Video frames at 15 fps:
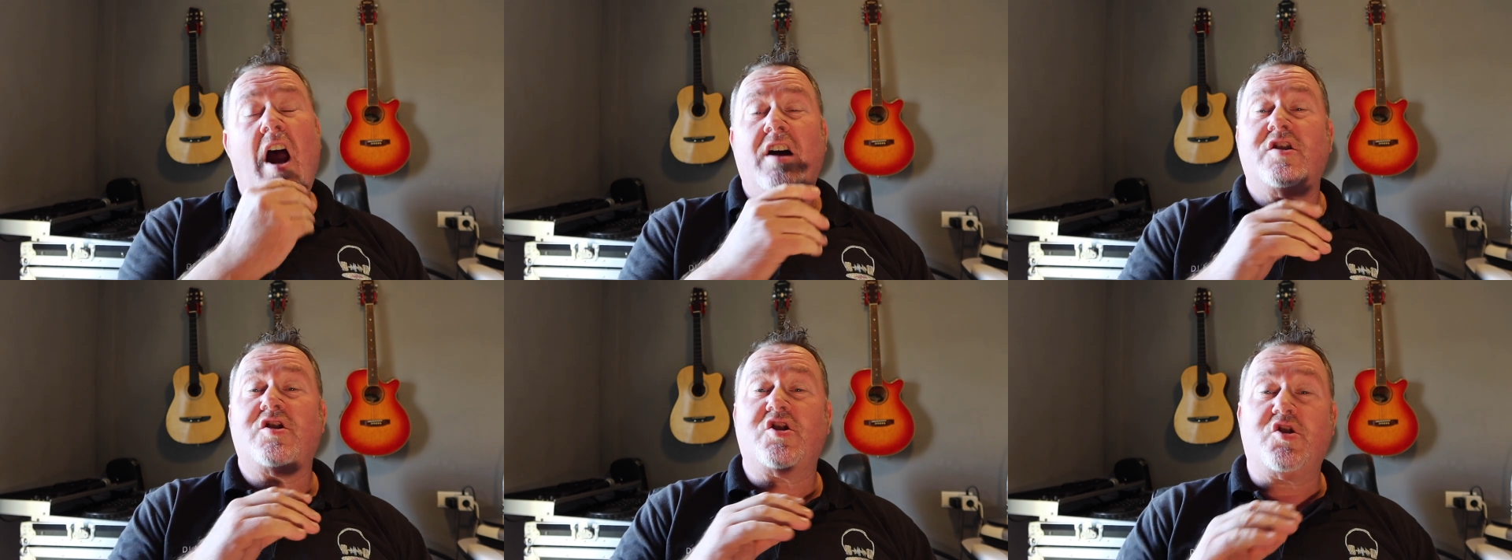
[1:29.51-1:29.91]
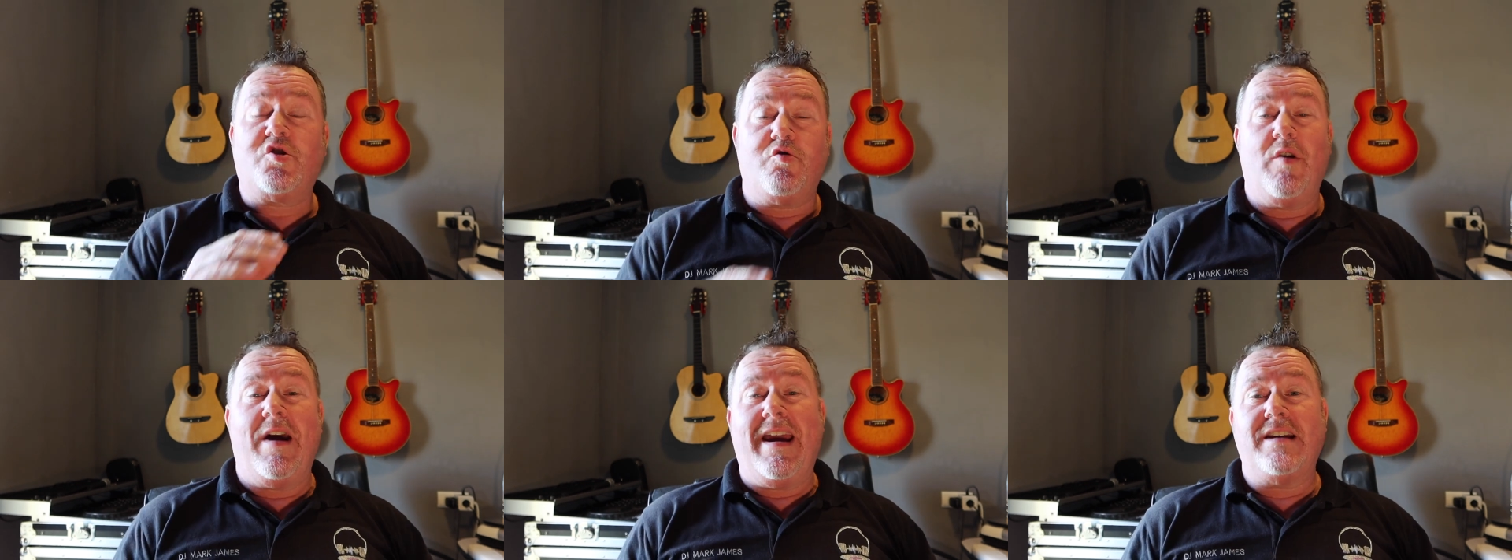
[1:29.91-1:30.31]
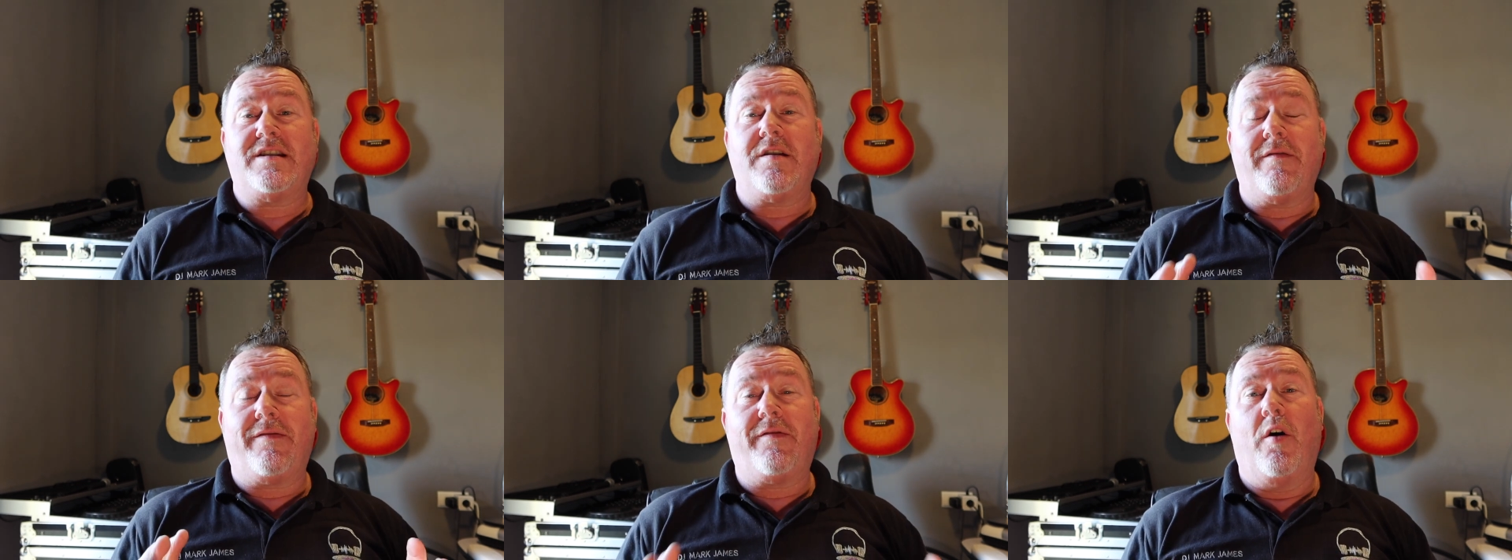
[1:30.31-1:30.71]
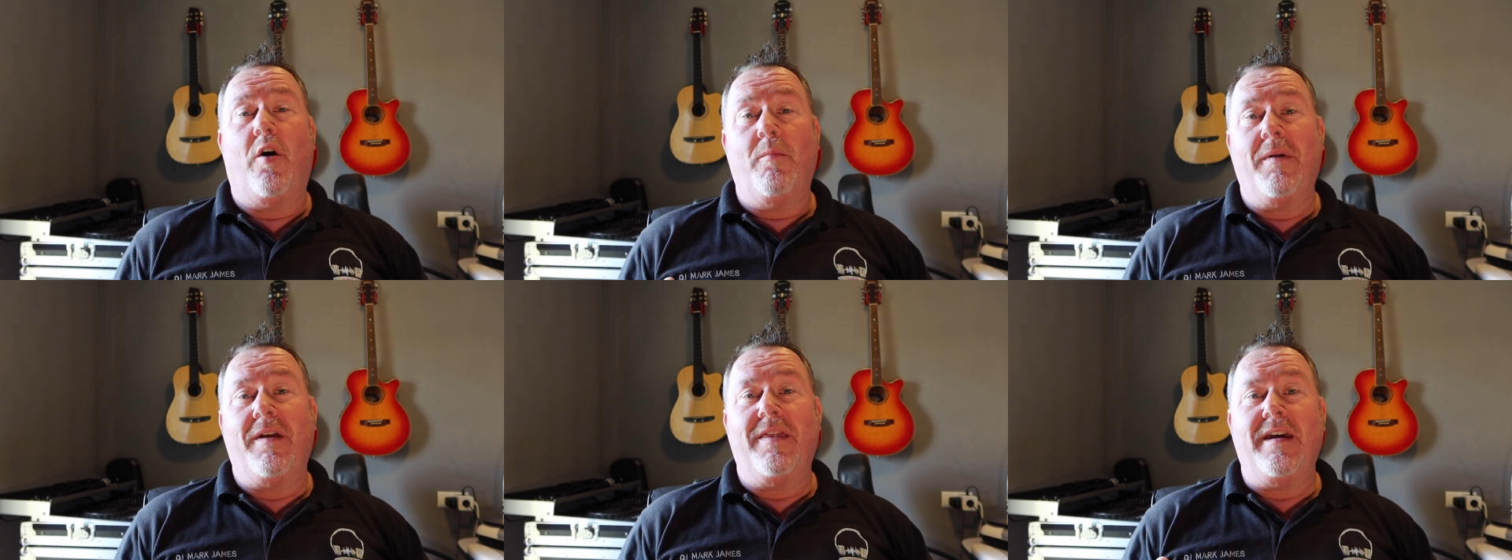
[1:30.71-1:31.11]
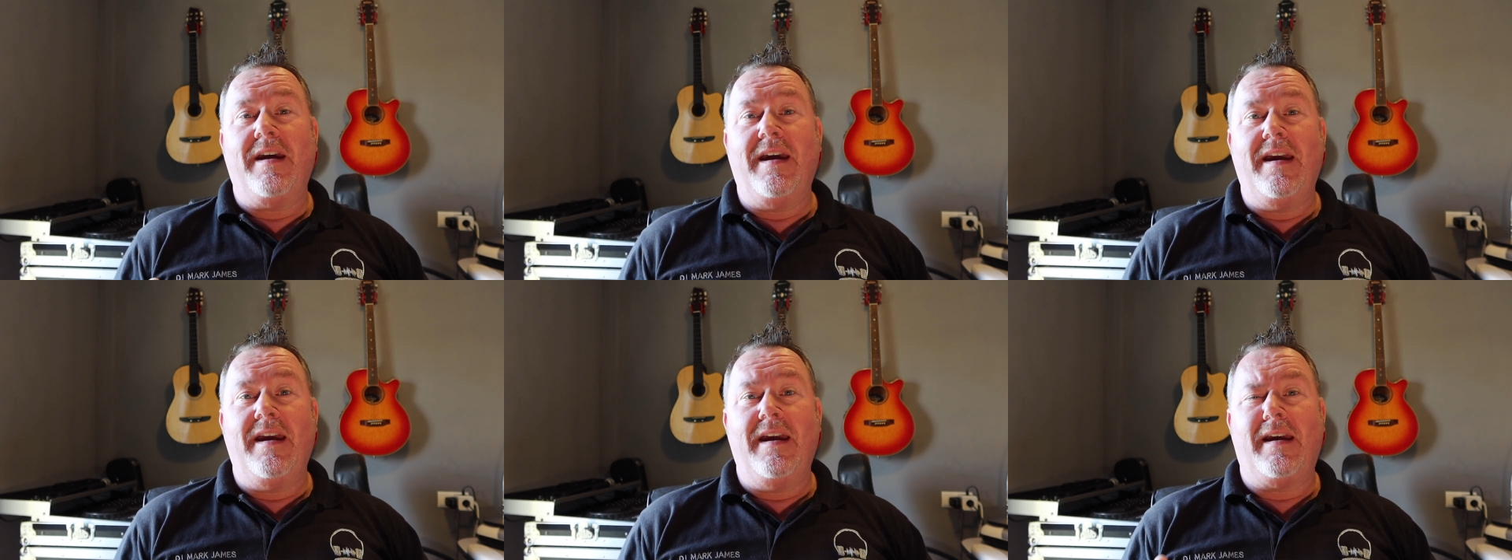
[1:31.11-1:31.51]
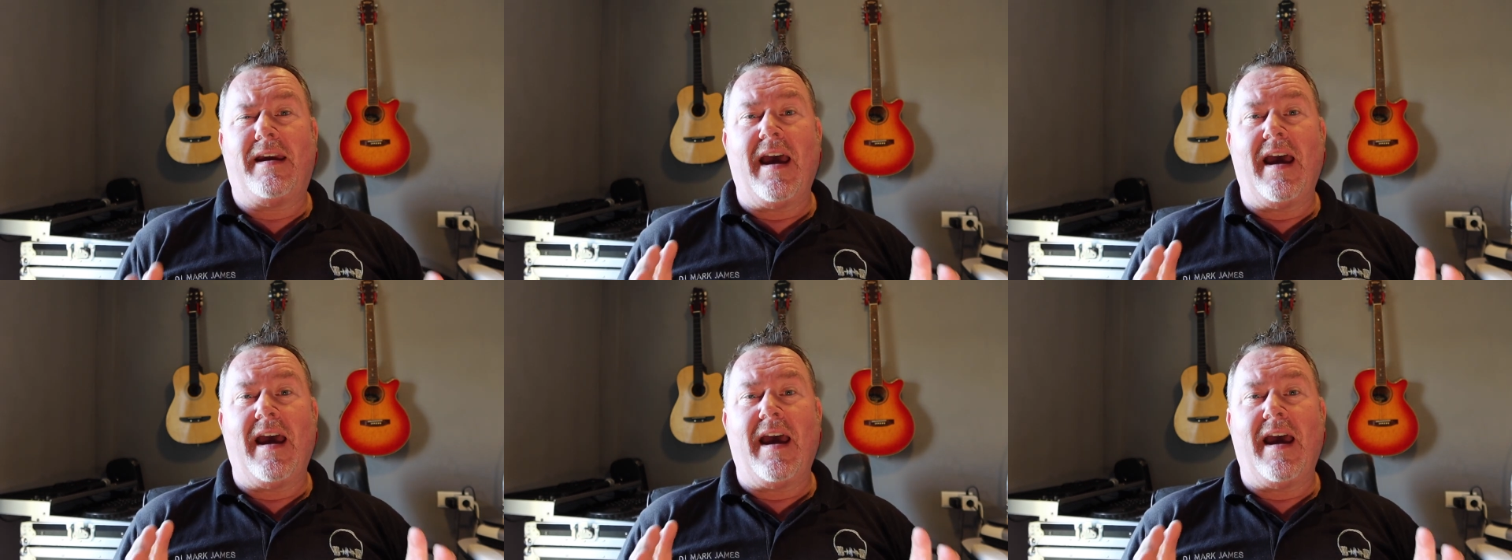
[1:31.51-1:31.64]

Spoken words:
straight from the